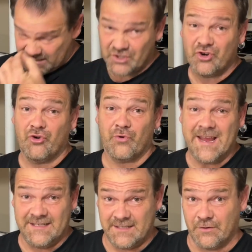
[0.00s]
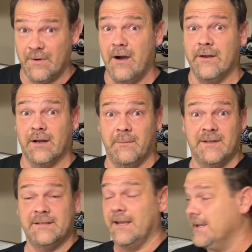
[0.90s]
It's crazy around here, let me
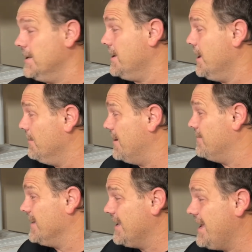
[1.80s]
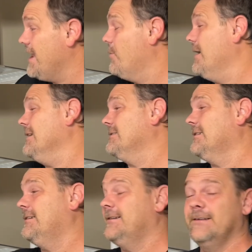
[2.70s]
tell you. But anyways,
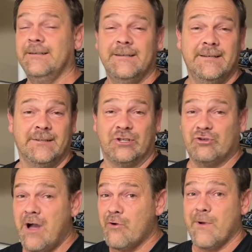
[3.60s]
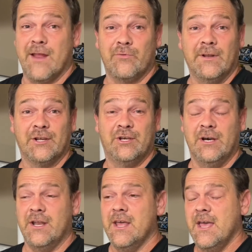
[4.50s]
uh, the truck ran really
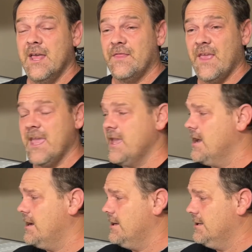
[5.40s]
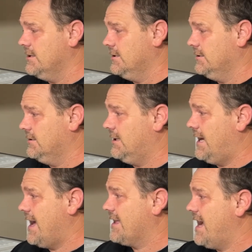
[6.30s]
good. The,
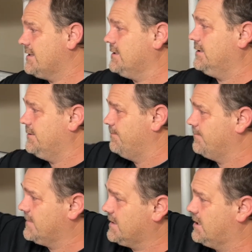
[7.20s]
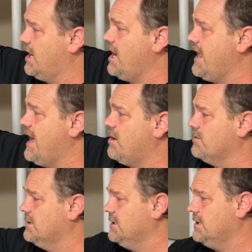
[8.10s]
I got to cut
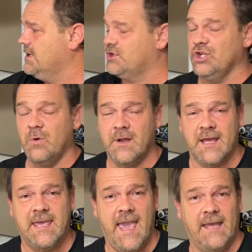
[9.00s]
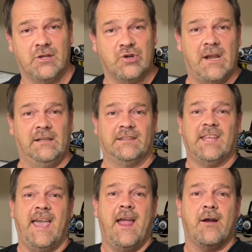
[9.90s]
out and do what I can to try to let
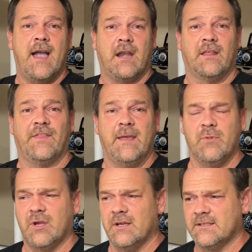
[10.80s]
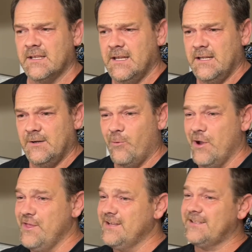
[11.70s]
the air out of the thing because
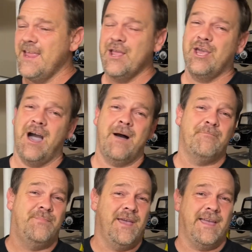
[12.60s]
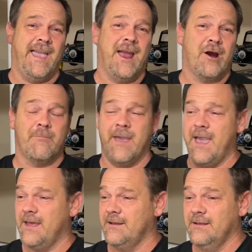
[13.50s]
when this thing got big air,
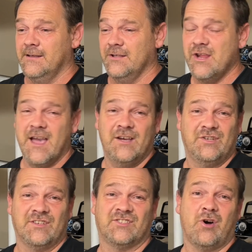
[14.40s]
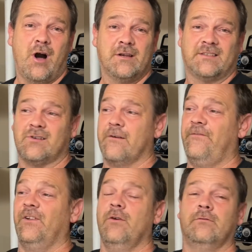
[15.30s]
man, you guys just saw it just start
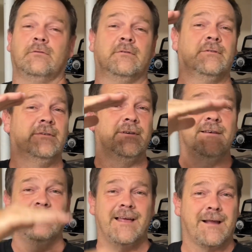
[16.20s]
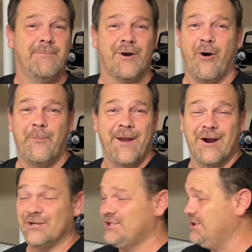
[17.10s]
floating like a big old
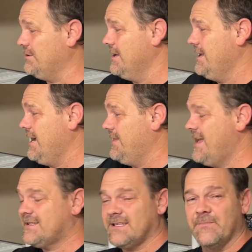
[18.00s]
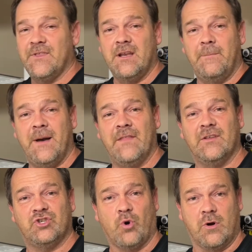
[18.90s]
parachute. And that's something about
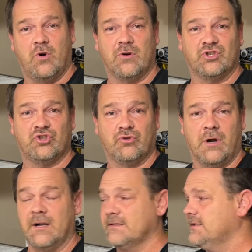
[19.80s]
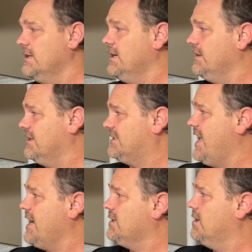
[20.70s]
the short course trucks. The
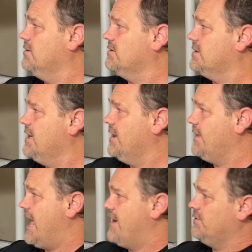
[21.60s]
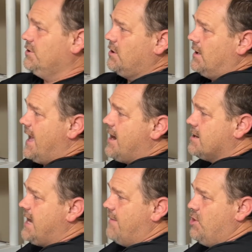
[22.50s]
Teknos, they have a little air
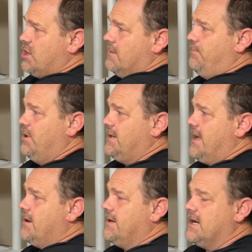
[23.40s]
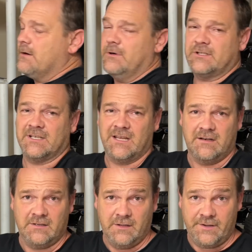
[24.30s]
dam that you can put down here, which I
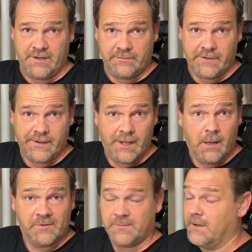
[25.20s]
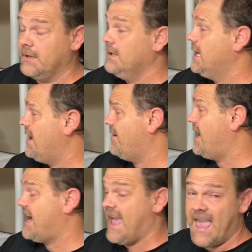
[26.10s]
don't know that it really helps, but I,
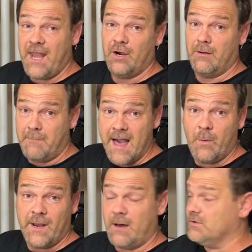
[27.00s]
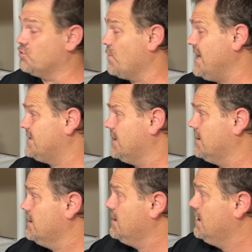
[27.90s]
I had it on mine when I was
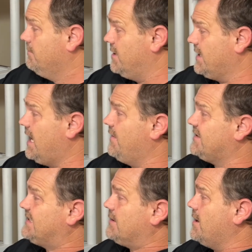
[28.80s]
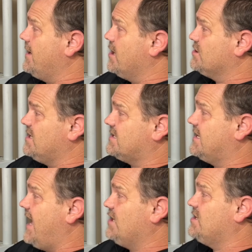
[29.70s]
racing. But yeah, this thing right here just
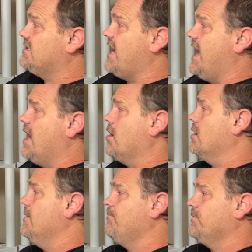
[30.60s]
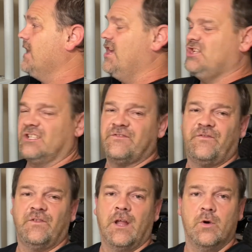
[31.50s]
catches air and just
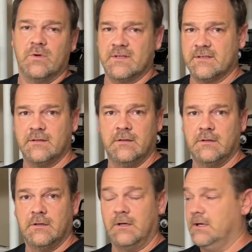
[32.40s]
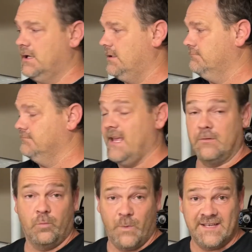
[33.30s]
floats. Um,
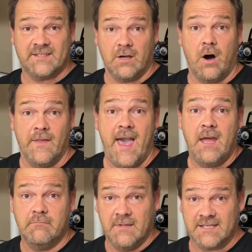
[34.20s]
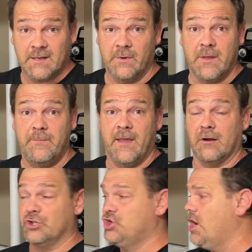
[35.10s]
and we saw that in some of the
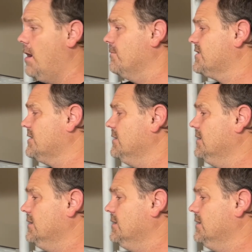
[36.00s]
bigger jumps.